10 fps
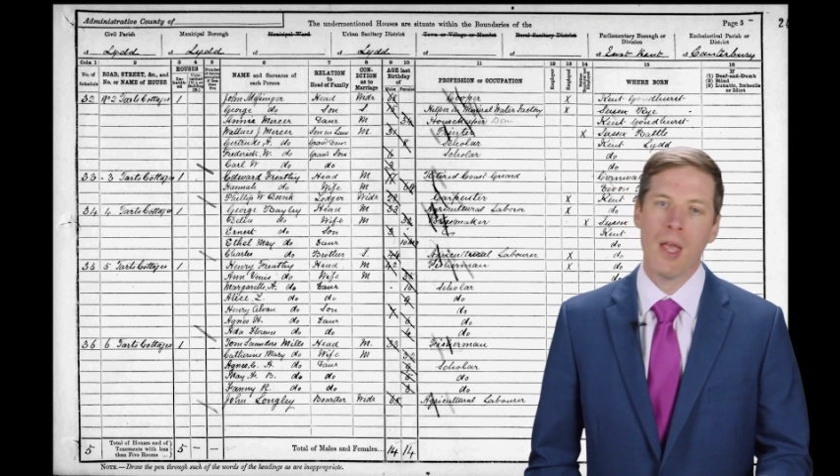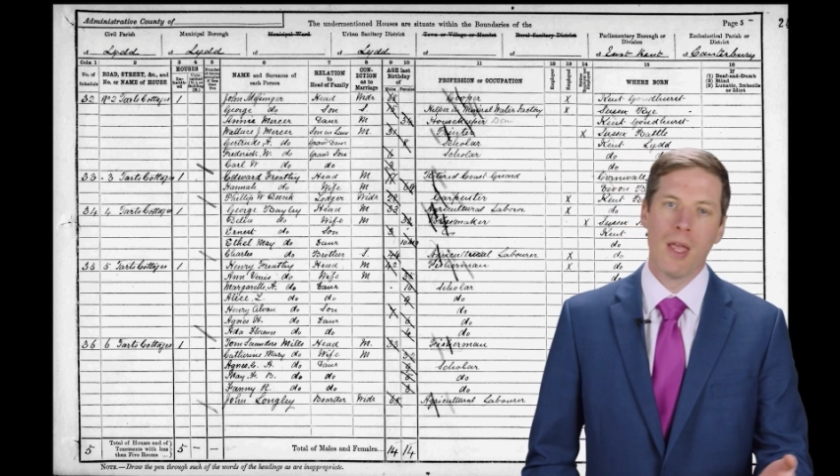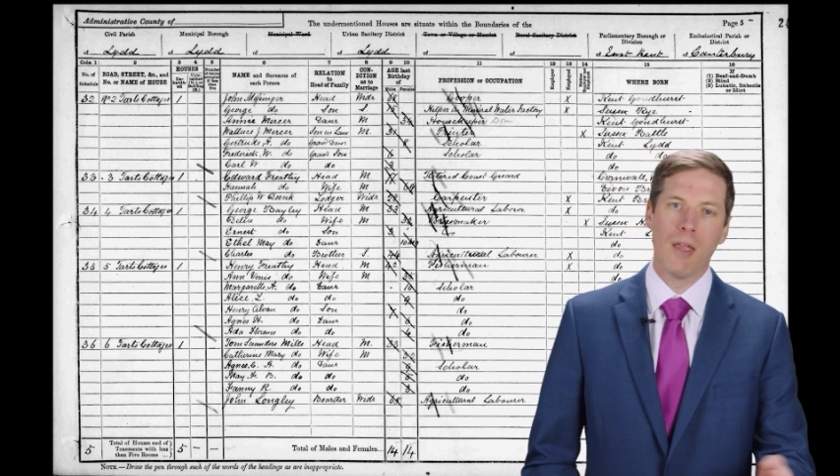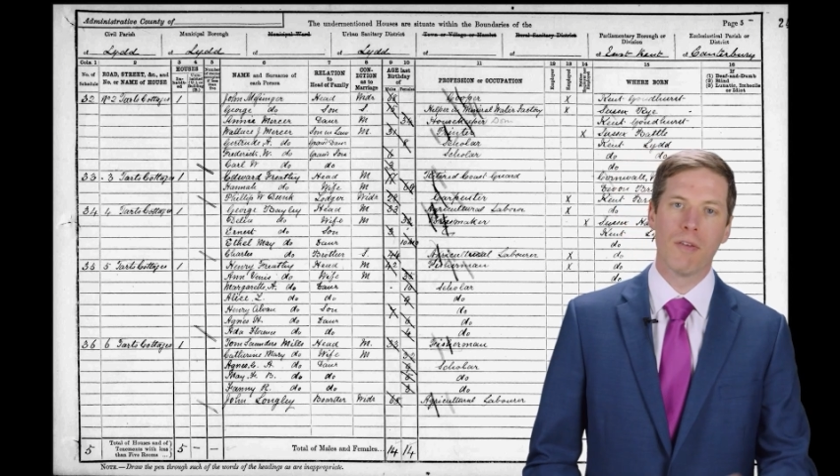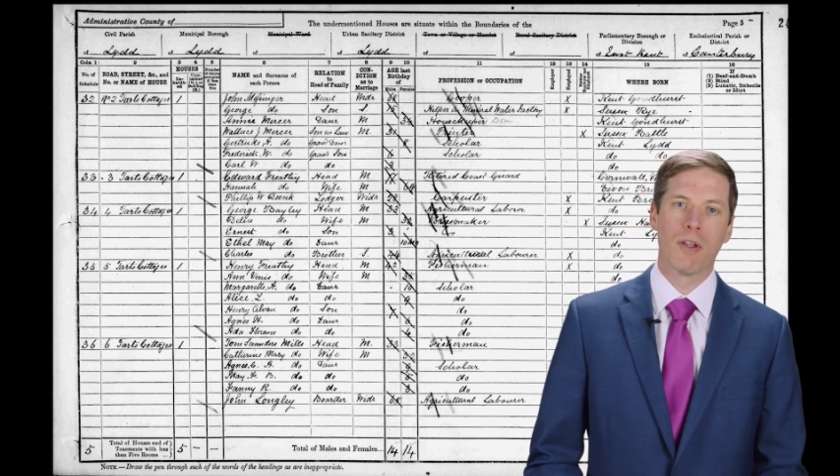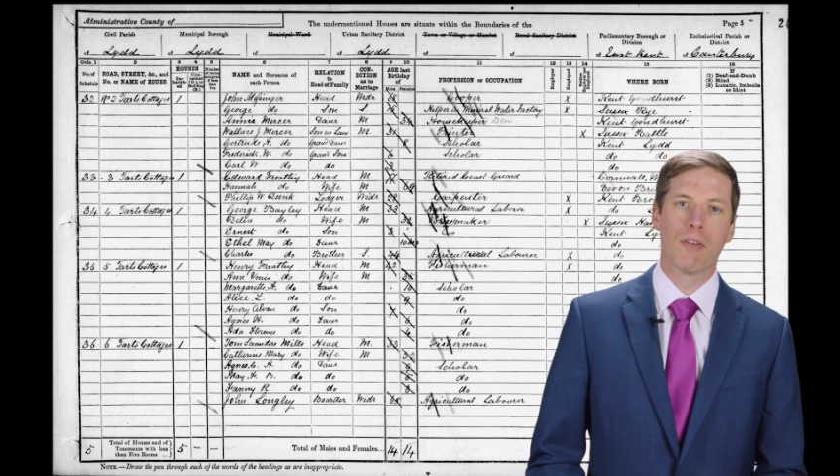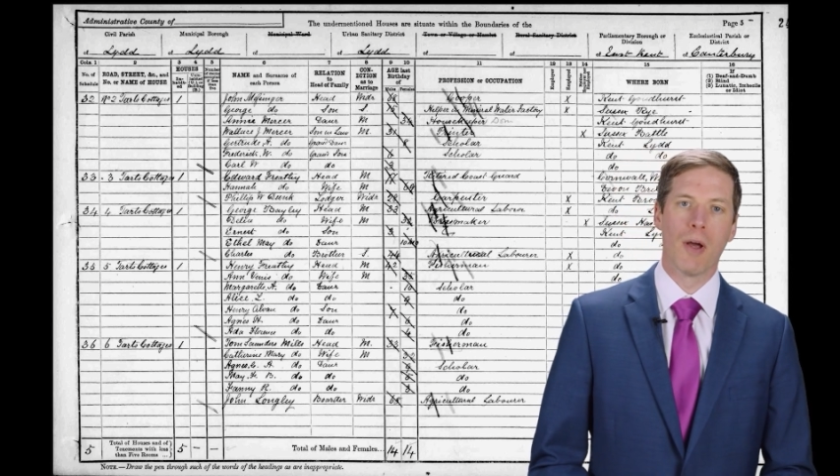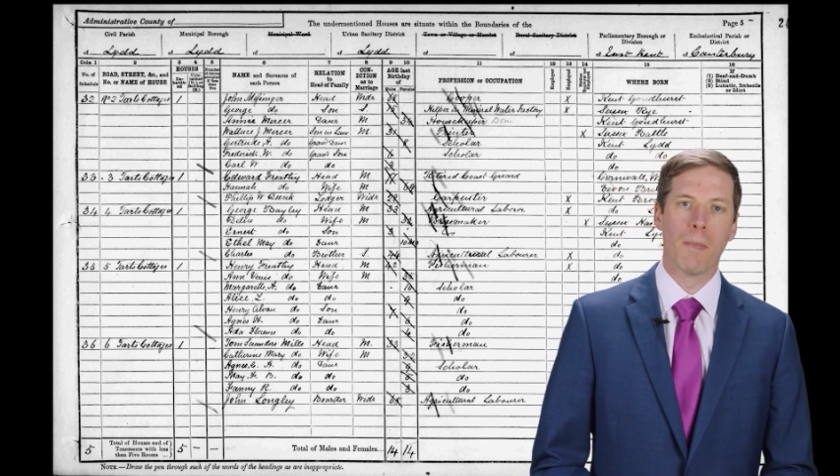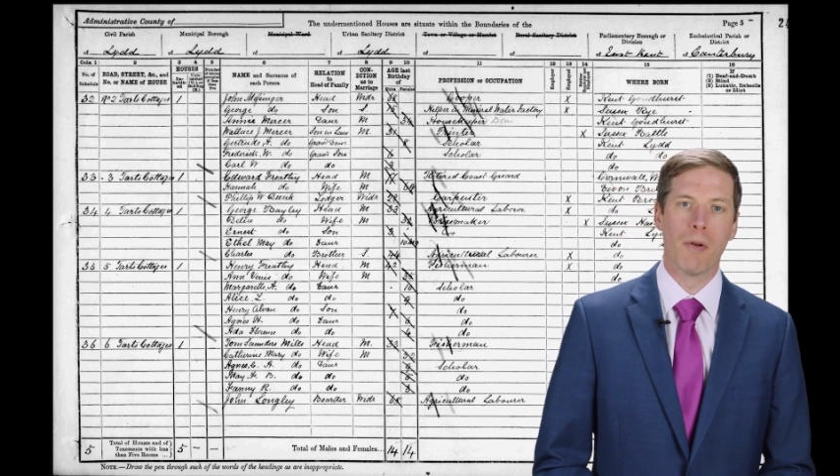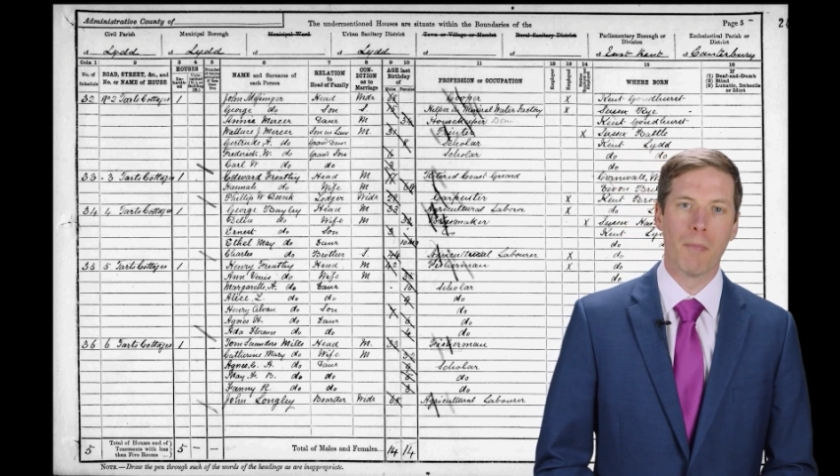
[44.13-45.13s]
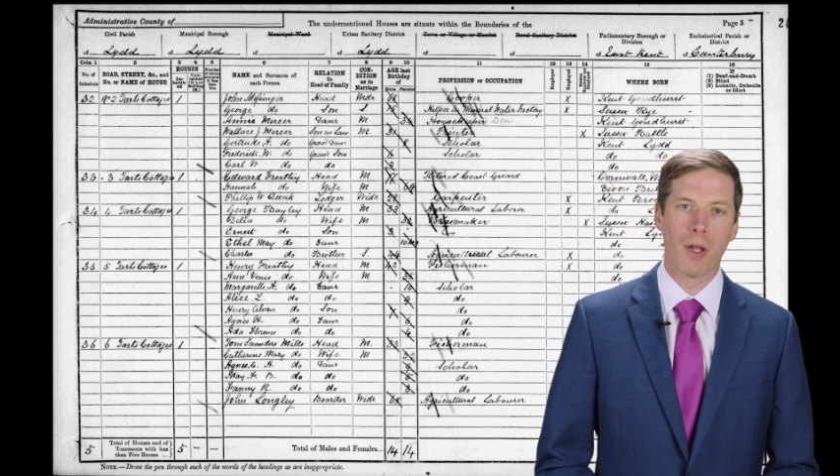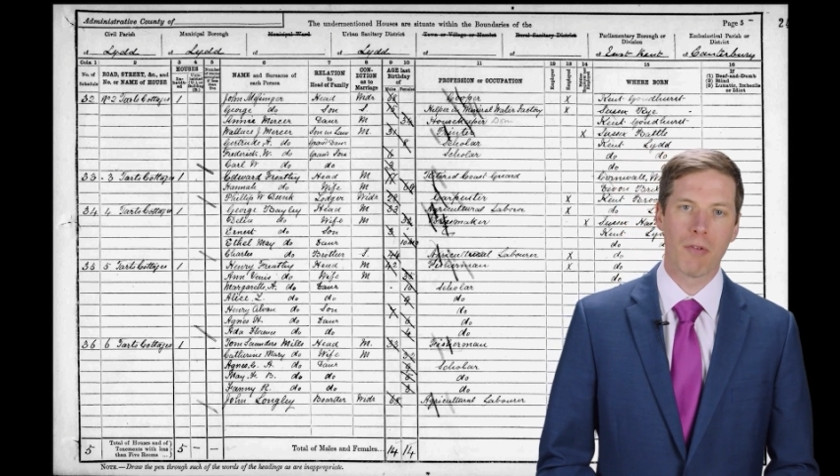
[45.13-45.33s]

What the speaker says: Here's an example of my